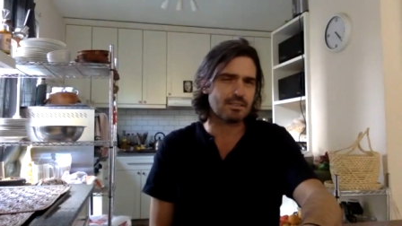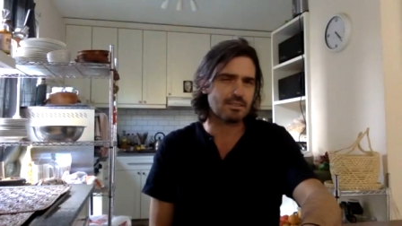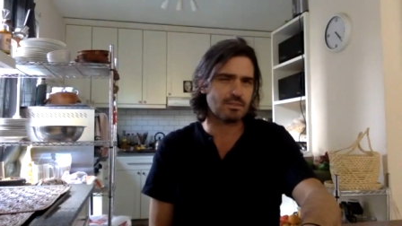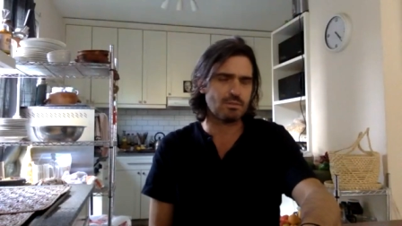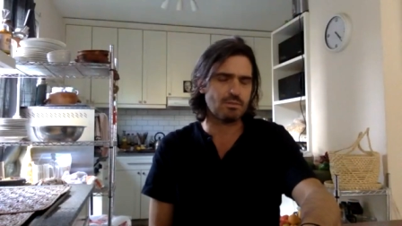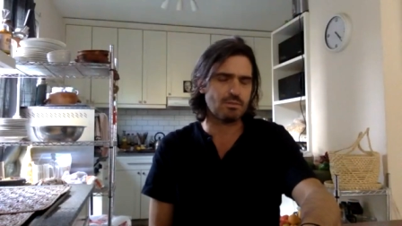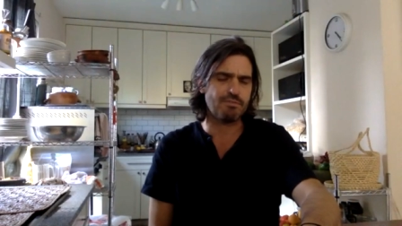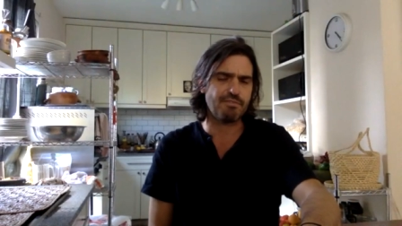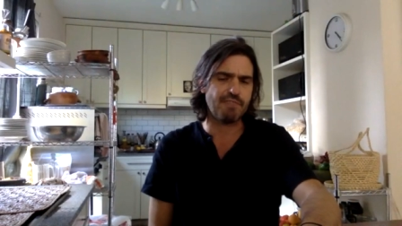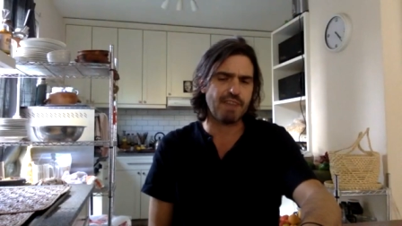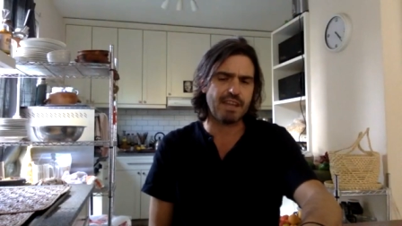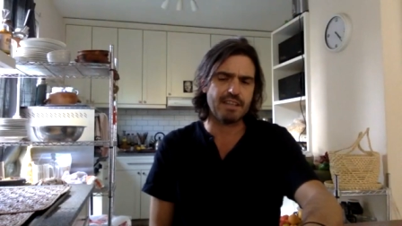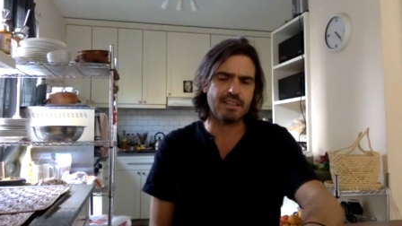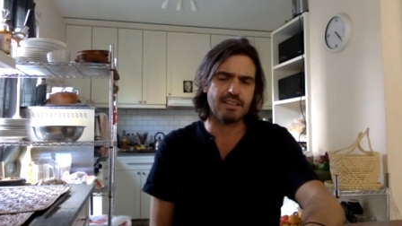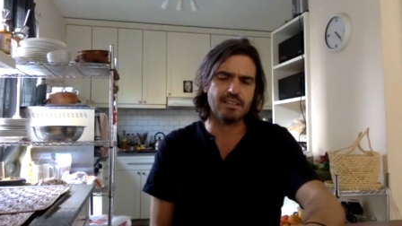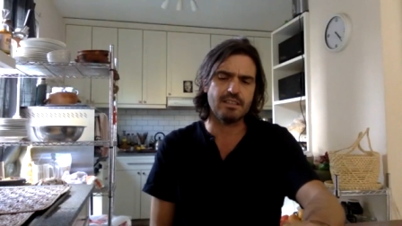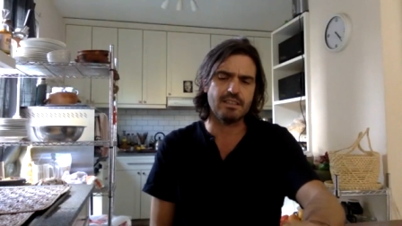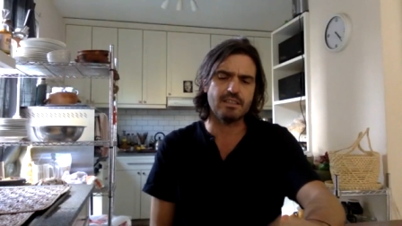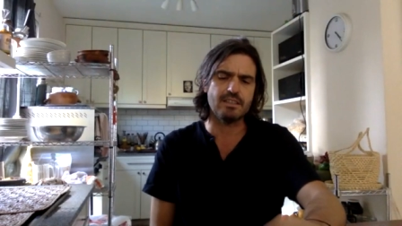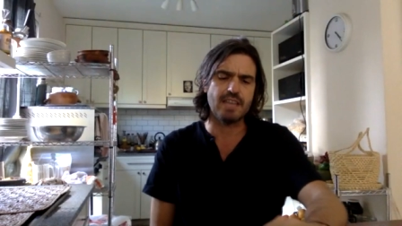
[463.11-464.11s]
to find
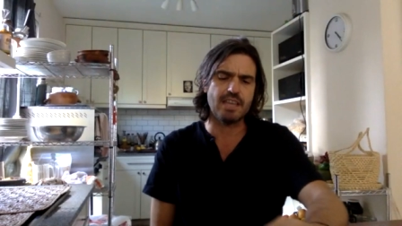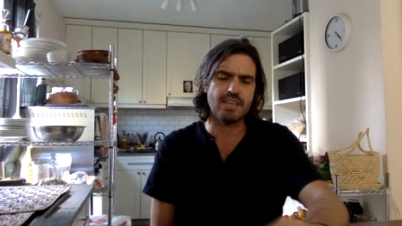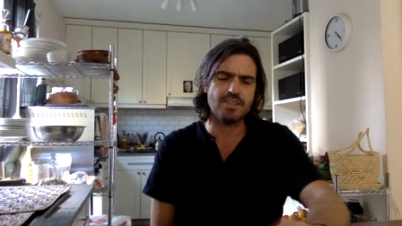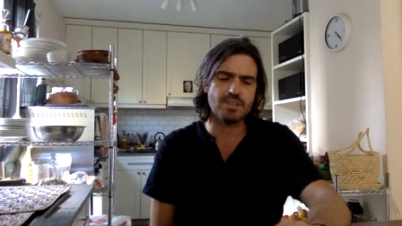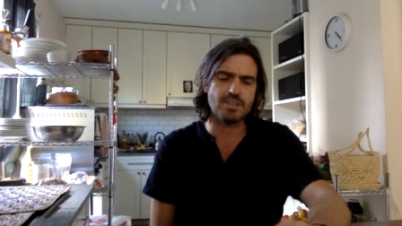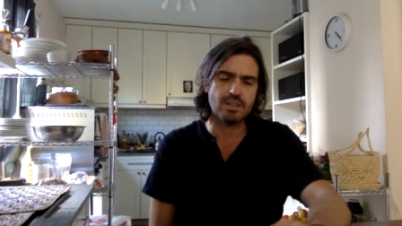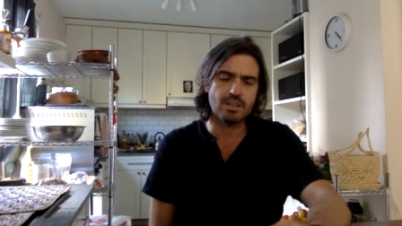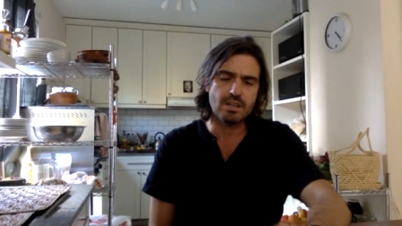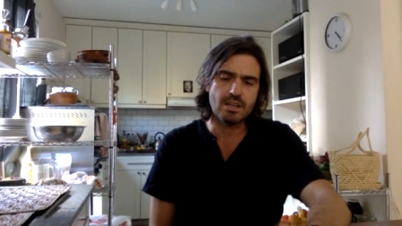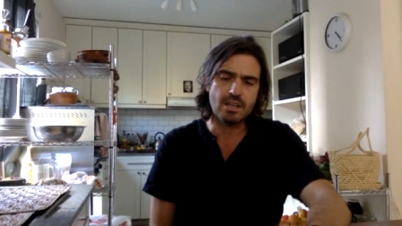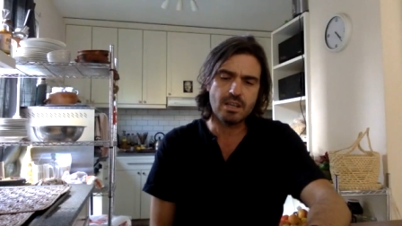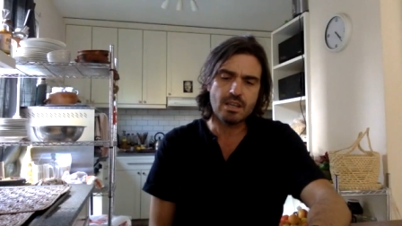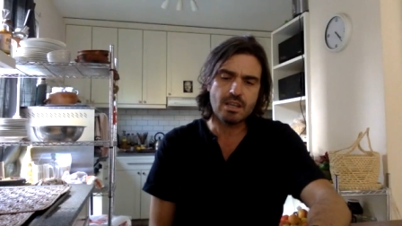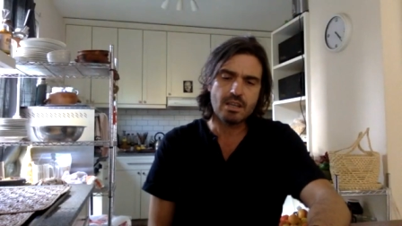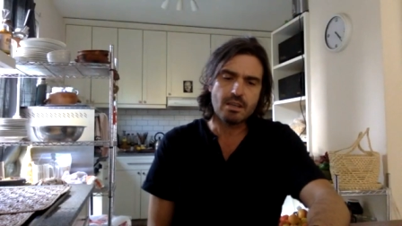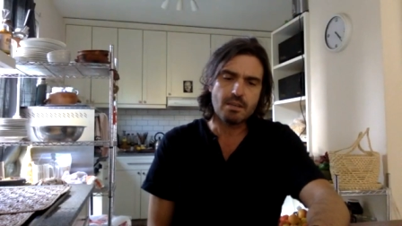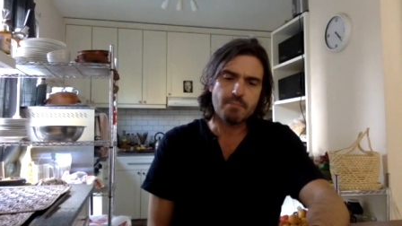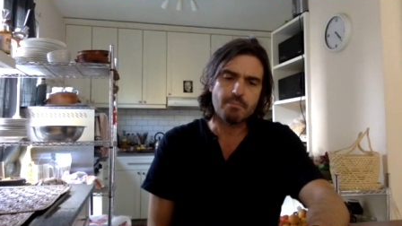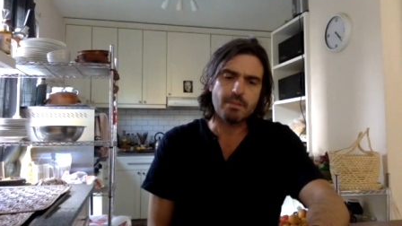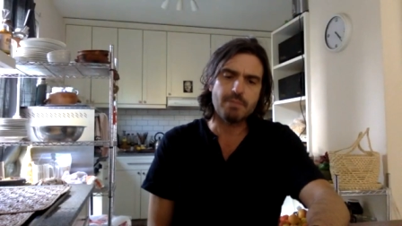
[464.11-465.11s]
it in nature,
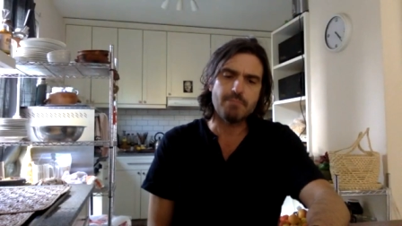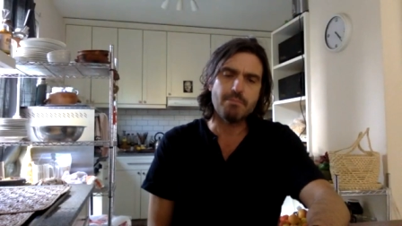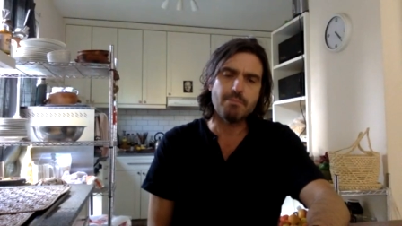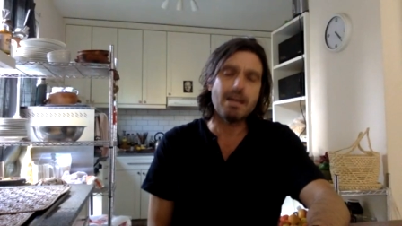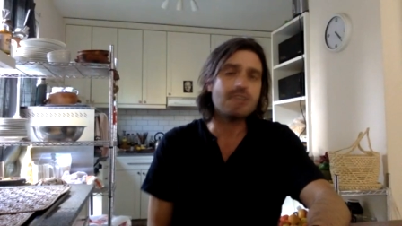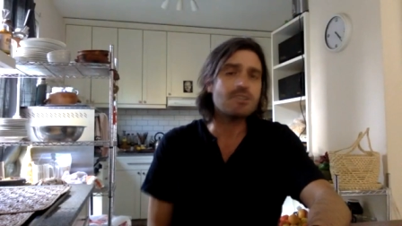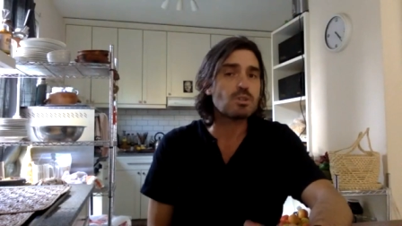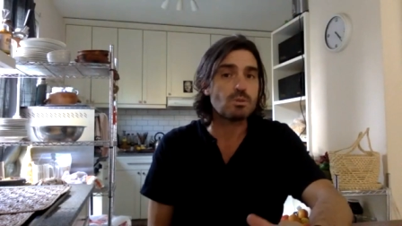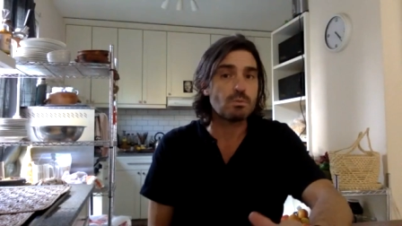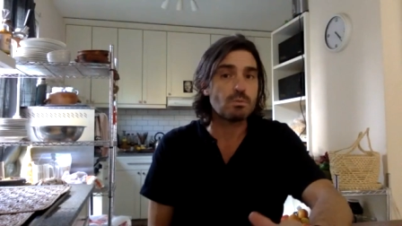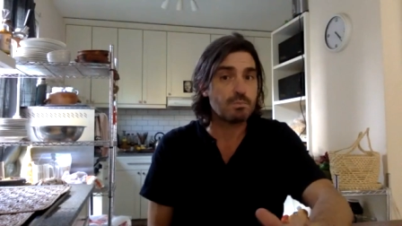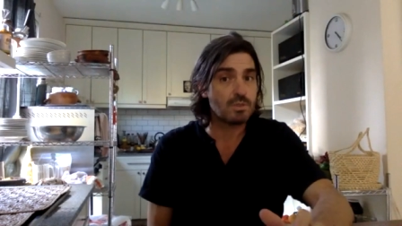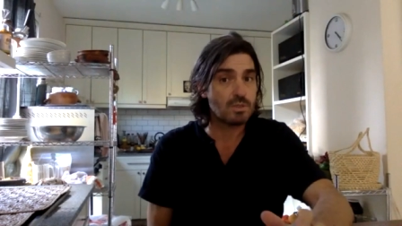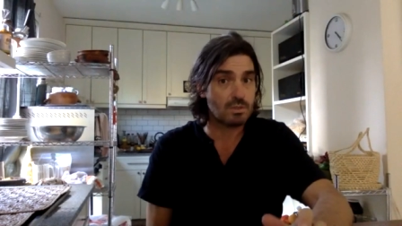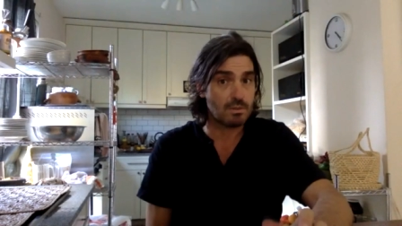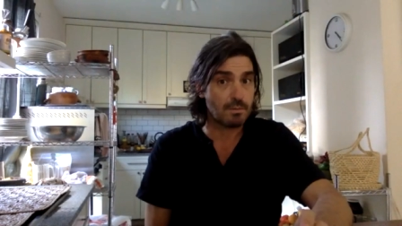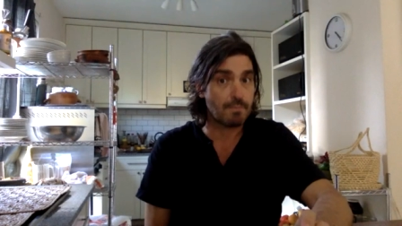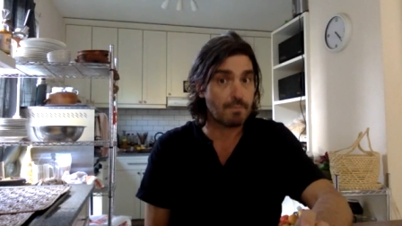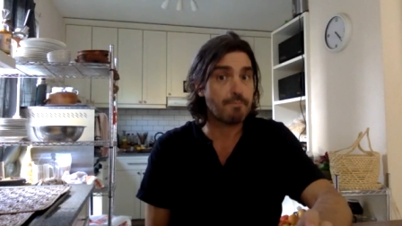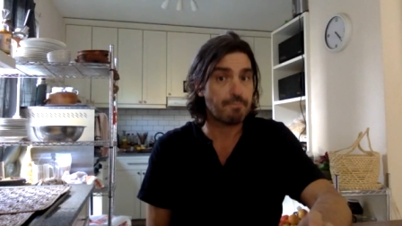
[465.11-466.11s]
but mushrooms